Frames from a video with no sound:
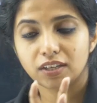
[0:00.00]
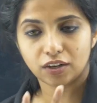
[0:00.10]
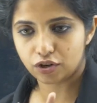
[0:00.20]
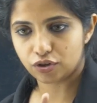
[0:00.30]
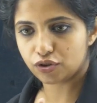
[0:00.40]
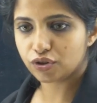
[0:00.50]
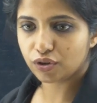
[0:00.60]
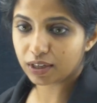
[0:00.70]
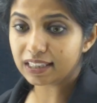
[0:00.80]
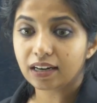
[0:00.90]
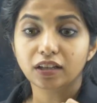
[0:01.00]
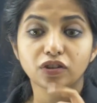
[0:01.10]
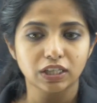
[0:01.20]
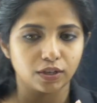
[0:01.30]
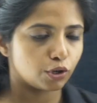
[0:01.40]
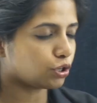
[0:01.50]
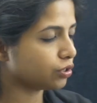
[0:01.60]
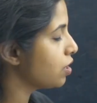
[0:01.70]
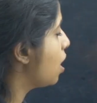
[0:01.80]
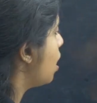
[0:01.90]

secretions. Okay, there are three secretions.